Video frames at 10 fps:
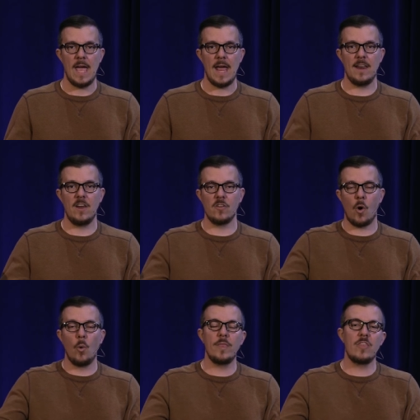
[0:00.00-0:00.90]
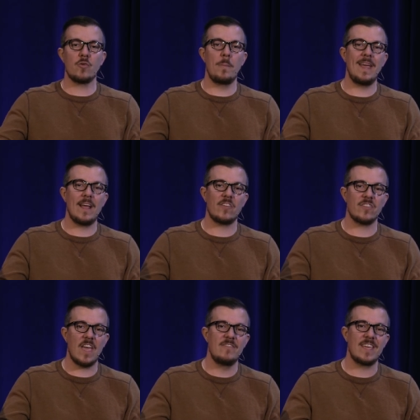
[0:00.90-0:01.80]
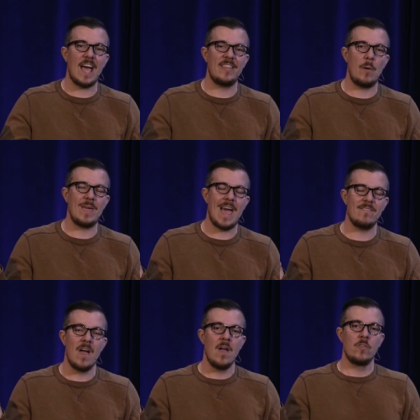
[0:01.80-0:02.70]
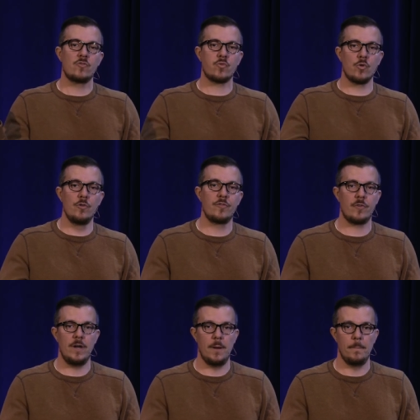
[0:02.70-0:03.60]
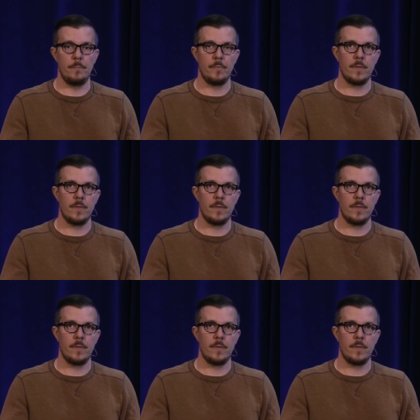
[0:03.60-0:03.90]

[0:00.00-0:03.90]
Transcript: And it is only through being a slave to God that we have true freedom.